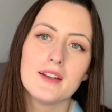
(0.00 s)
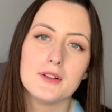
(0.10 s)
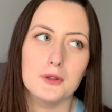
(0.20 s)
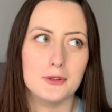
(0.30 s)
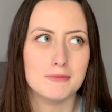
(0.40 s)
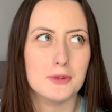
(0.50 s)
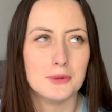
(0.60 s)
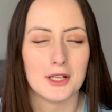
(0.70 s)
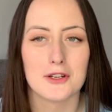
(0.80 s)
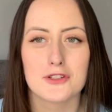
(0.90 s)
or all
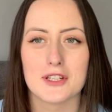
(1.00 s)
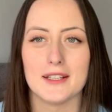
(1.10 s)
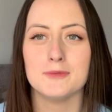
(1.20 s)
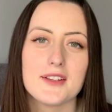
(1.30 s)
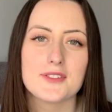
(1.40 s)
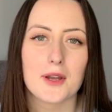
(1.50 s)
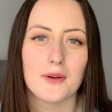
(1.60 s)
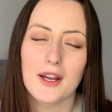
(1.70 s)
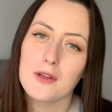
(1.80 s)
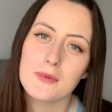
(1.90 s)
last year. So
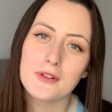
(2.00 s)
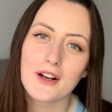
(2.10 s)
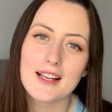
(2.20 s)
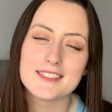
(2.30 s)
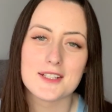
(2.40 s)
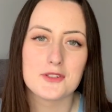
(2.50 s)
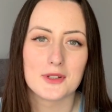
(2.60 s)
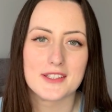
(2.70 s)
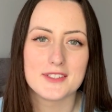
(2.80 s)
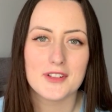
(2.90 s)
I hope you guys
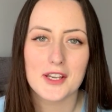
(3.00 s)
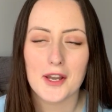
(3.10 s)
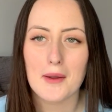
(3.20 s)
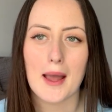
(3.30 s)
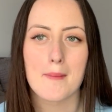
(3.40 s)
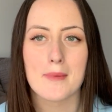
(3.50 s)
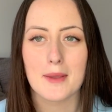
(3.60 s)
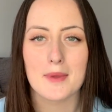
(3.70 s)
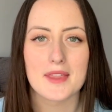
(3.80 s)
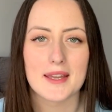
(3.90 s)
enjoyed this video and
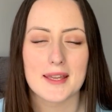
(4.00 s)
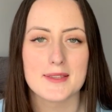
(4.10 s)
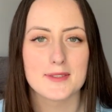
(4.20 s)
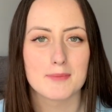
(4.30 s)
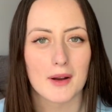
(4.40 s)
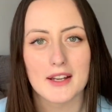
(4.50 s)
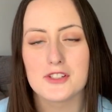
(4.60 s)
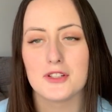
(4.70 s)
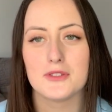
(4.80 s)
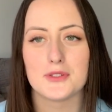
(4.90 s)
maybe that it inspired
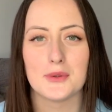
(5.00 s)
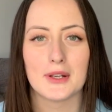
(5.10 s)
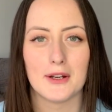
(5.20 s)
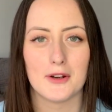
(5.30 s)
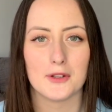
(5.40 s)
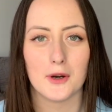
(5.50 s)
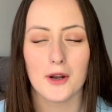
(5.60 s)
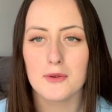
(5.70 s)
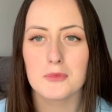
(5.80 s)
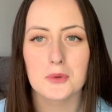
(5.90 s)
you to clear out your
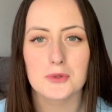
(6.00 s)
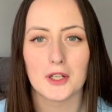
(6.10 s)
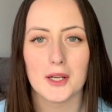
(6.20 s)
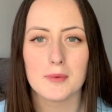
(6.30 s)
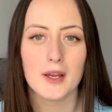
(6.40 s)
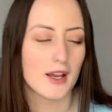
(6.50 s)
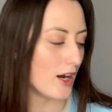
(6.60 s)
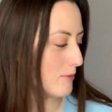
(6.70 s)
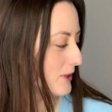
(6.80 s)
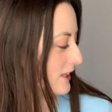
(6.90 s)
own wardrobe.
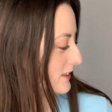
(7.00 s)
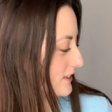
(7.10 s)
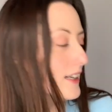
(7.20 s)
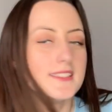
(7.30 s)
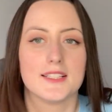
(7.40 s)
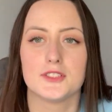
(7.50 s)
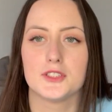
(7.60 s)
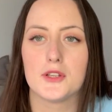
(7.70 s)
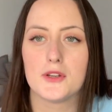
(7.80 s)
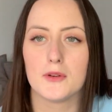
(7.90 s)
I'm really excited
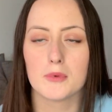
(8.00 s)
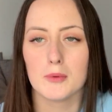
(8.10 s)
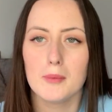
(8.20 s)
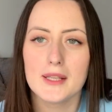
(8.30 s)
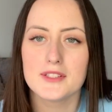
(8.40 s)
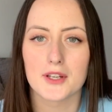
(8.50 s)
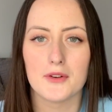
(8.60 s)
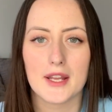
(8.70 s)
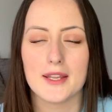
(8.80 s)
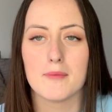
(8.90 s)
to probably
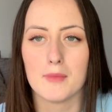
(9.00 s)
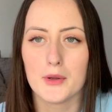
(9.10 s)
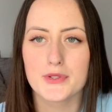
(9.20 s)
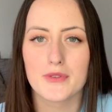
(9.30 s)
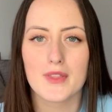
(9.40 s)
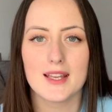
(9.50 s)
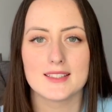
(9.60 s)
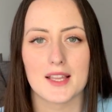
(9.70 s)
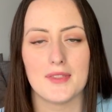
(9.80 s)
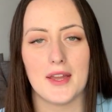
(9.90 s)
donate most of
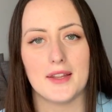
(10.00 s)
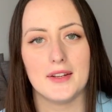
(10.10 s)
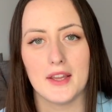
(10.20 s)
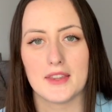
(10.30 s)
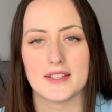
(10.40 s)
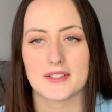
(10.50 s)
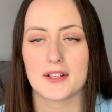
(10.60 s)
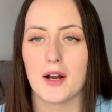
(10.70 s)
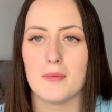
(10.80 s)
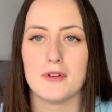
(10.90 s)
this, and then there's a
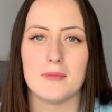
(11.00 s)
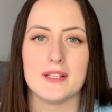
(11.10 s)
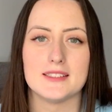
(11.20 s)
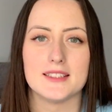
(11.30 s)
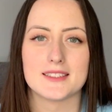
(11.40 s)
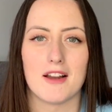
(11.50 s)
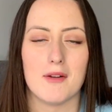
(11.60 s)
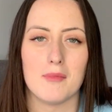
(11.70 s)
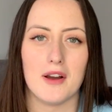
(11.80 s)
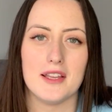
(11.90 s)
couple of pieces that I
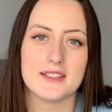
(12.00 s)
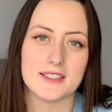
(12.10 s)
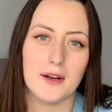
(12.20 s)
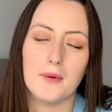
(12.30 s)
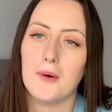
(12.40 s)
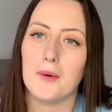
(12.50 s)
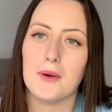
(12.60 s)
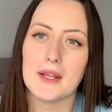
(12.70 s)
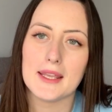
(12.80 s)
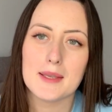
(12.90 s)
might sell
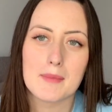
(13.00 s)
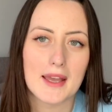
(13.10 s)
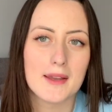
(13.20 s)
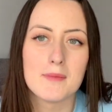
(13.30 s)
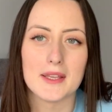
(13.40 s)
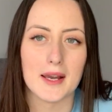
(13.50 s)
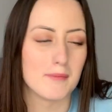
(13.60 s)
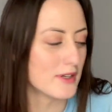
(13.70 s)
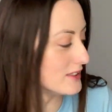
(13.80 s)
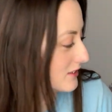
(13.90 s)
on eBay, but yeah,
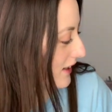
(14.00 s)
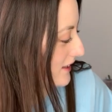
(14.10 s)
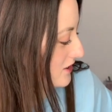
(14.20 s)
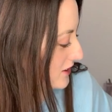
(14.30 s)
most of it is